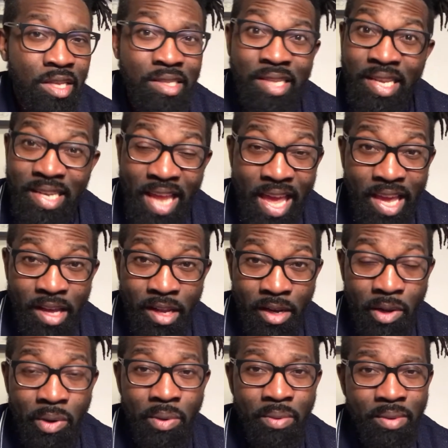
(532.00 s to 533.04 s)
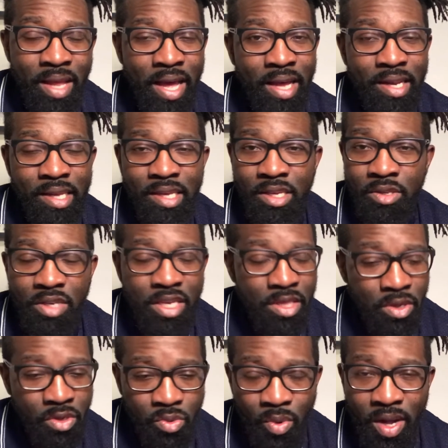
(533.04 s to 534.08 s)
today alone that he
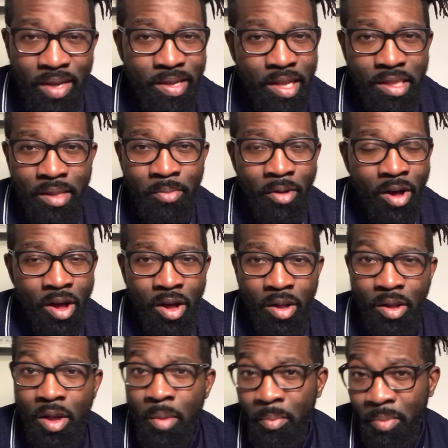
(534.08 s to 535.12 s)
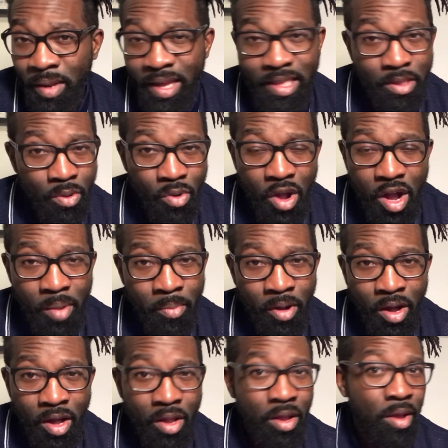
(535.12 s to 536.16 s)
either dwelled on the ball, played the wrong
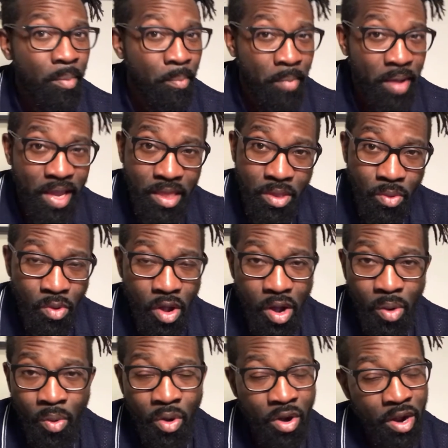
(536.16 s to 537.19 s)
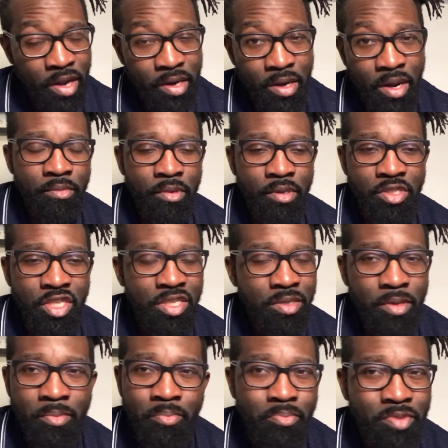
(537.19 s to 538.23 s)
ball, made the wrong one,
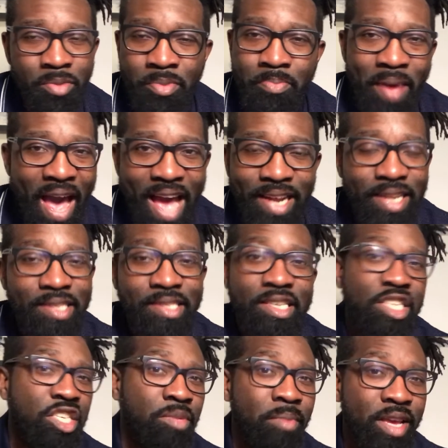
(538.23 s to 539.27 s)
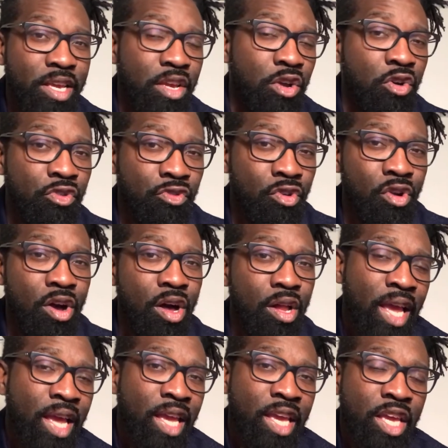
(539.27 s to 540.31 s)
just bad decision making
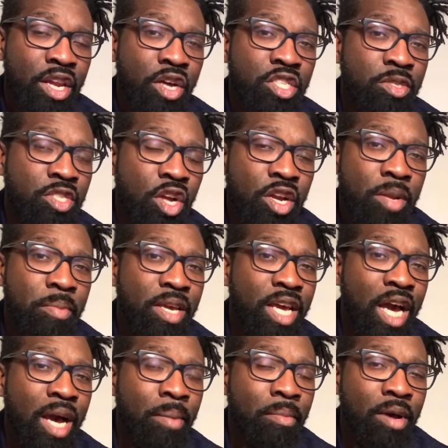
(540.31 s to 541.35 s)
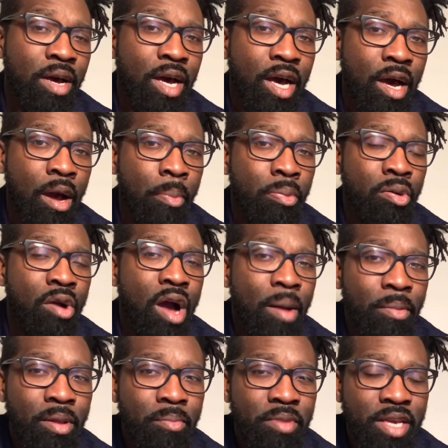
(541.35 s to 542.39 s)
overall. It's starting to become a
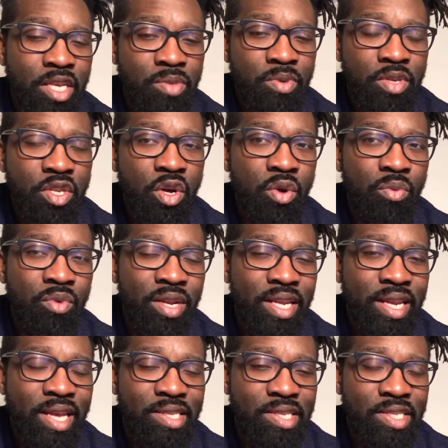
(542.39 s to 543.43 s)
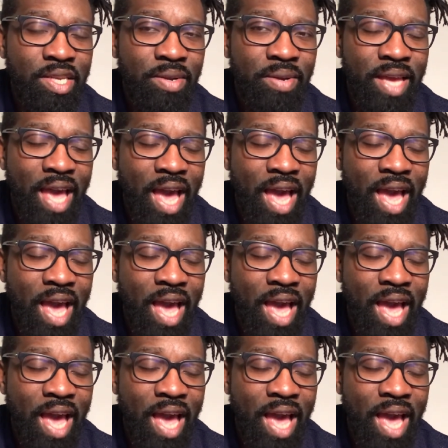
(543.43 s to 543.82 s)
problem because we don't really necessarily